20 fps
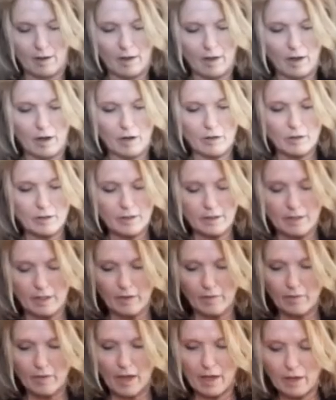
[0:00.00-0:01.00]
And I'll just
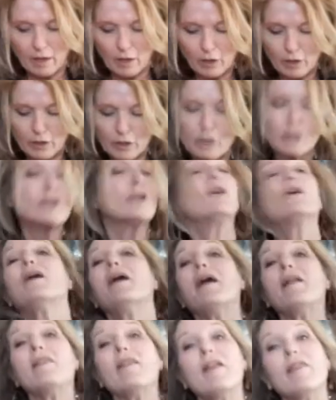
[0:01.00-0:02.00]
give that a good stir,
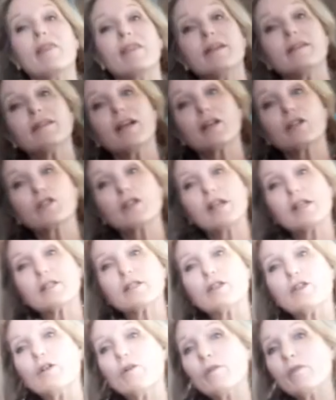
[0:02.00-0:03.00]
and then this actually has
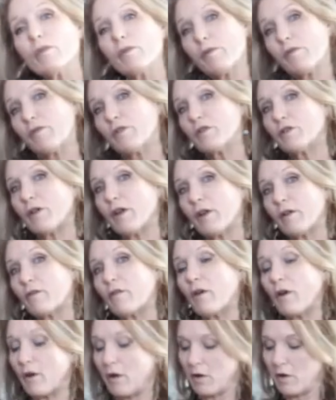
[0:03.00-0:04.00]
to go in the refrigerator
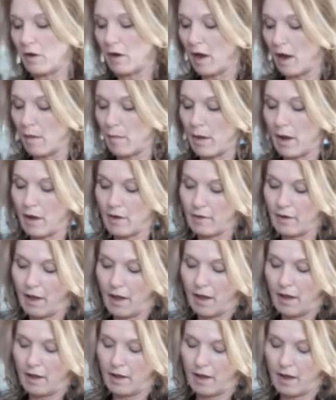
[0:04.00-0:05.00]
for about
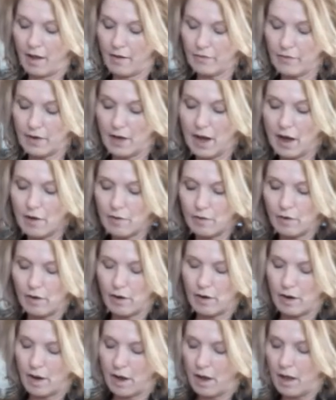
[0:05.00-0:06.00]
half an hour.
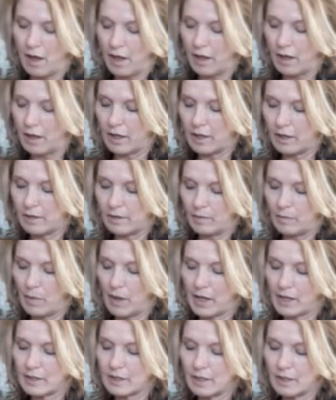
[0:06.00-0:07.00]
It
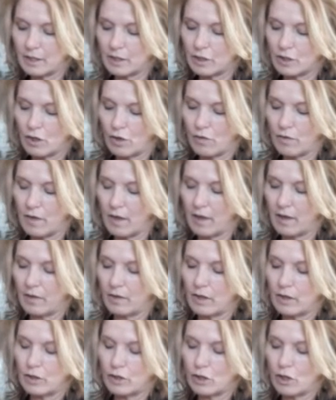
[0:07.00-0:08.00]
makes it so that
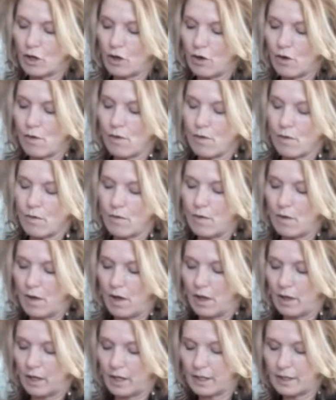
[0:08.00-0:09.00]
the dough
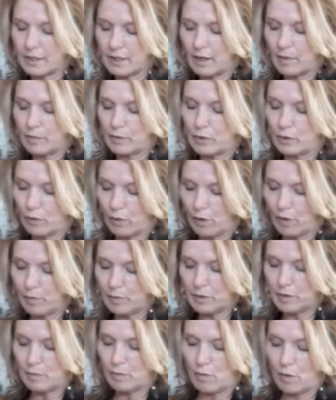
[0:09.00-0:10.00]
gets
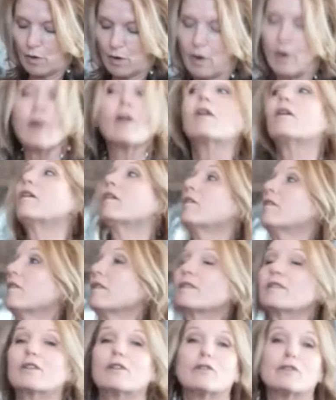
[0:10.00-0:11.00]
absorbed more.
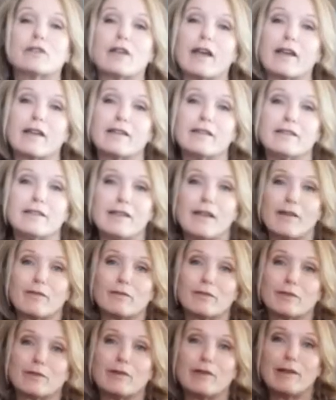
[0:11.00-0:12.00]
Let's go check and see how
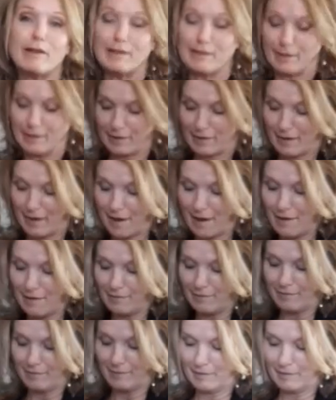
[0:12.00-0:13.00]
this cookies look now.
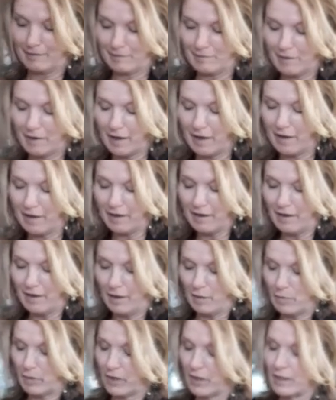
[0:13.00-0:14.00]
Okay,
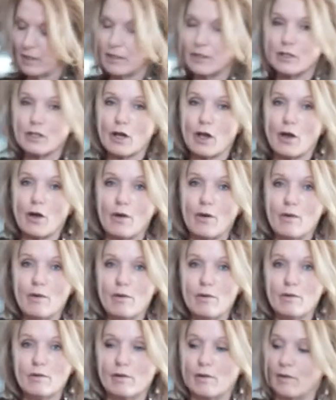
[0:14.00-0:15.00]
this
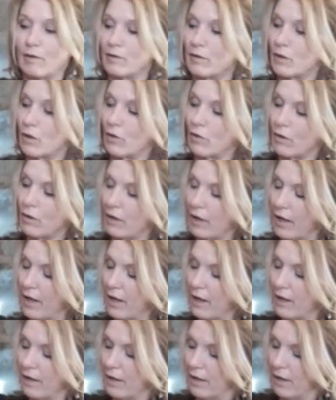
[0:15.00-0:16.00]
dough
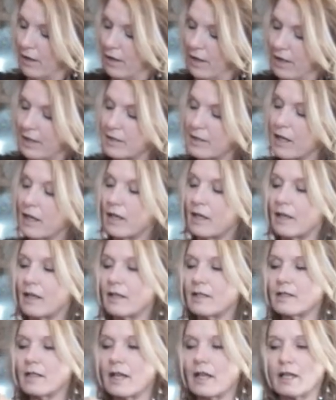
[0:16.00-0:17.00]
totally is like,
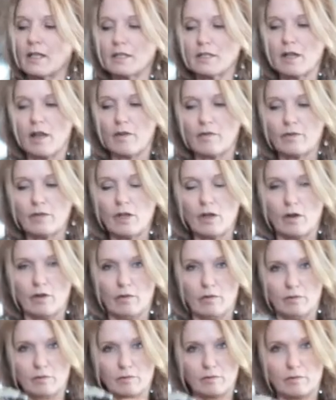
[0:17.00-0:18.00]
it's like a soft dough.
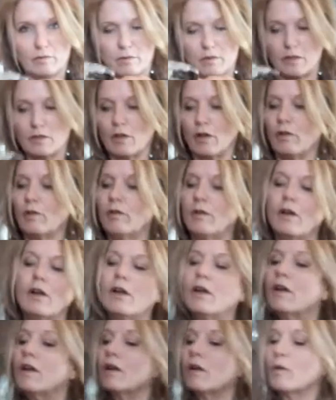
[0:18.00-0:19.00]
So
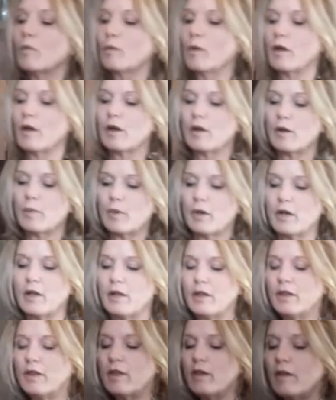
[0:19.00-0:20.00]
we're gonna put it
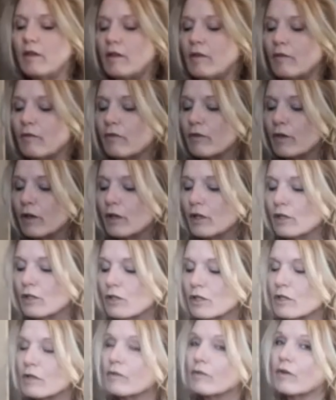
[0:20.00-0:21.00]
in the
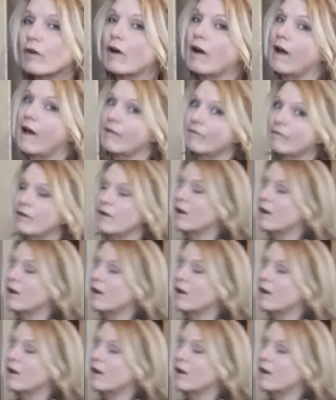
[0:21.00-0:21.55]
fridge for half an